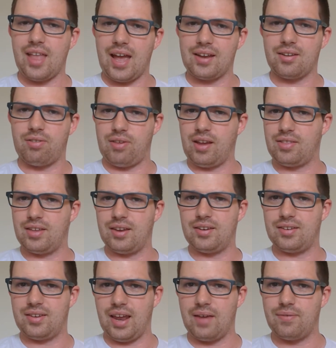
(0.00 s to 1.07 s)
that to think
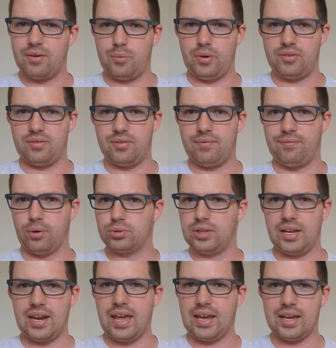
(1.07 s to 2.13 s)
that David was fully
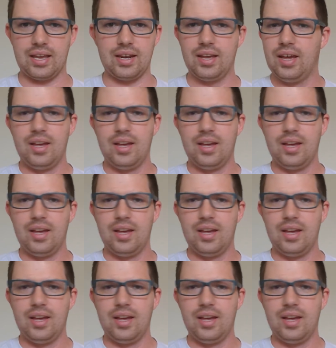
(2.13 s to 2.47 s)
naked.